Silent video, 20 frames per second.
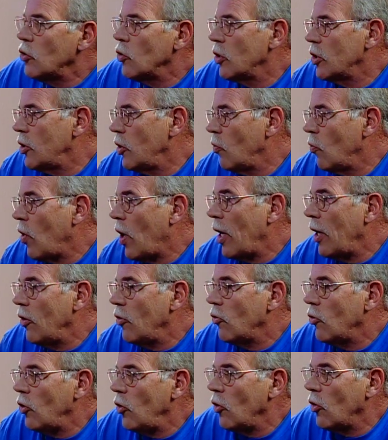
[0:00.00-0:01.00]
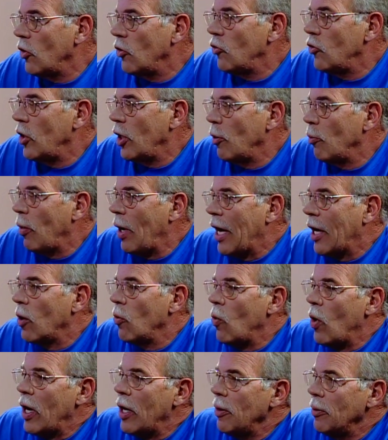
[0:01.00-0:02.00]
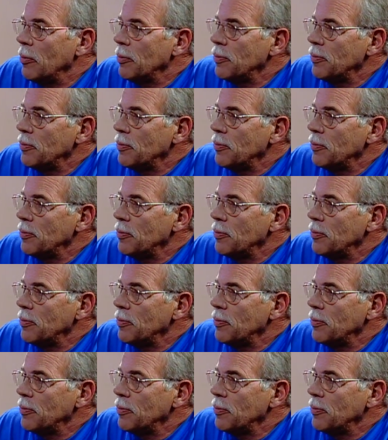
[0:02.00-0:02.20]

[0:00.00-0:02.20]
sure it's in writing so you can see it in black and white.